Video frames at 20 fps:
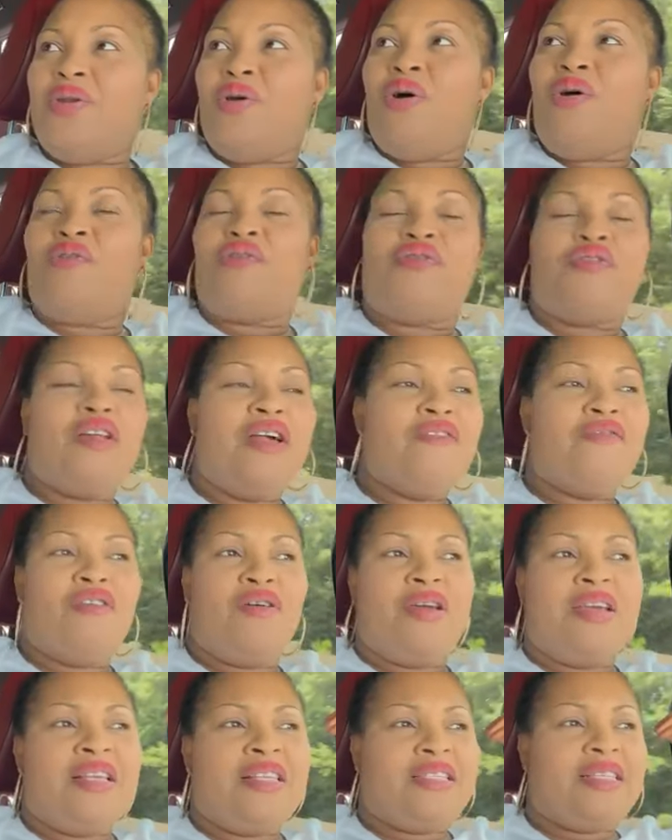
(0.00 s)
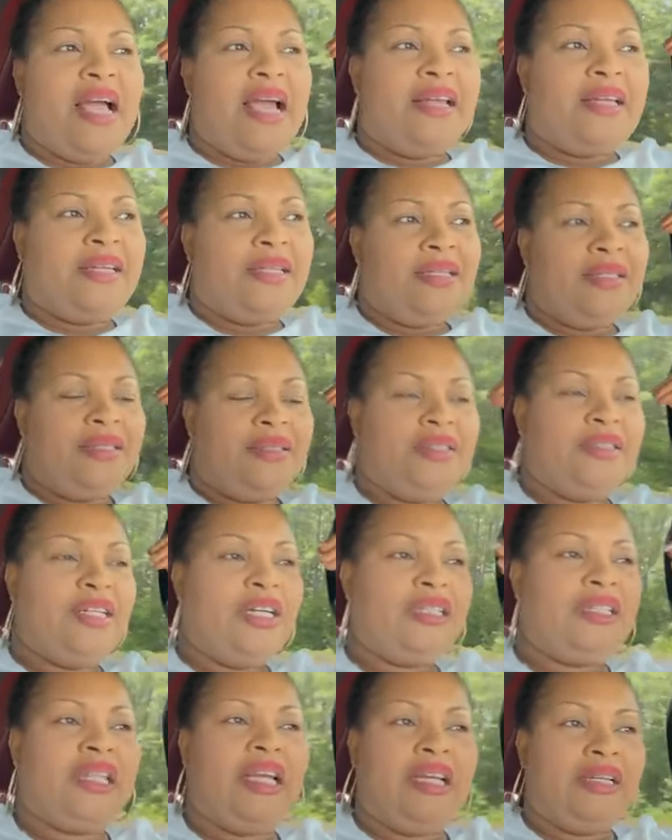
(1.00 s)
no flavor inside.
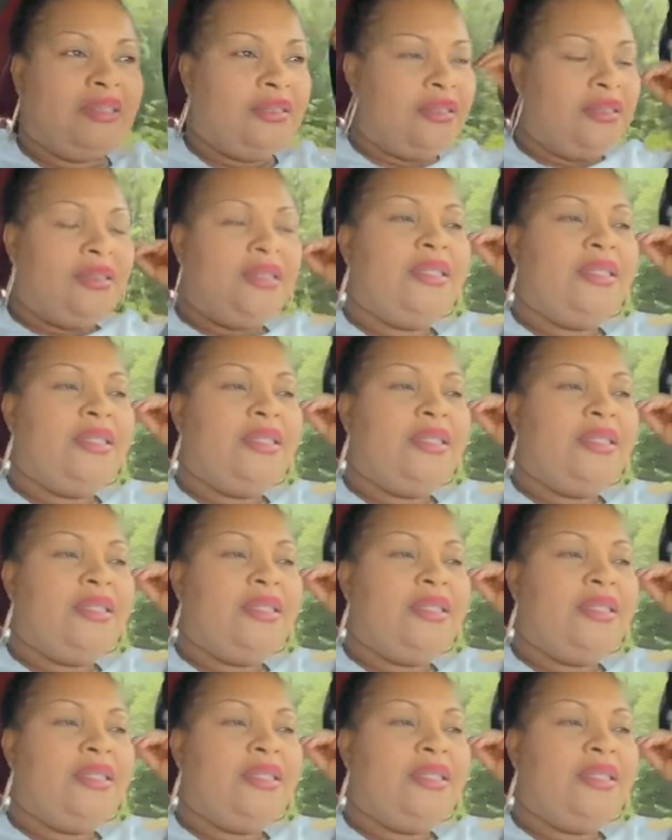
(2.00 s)
Nothing.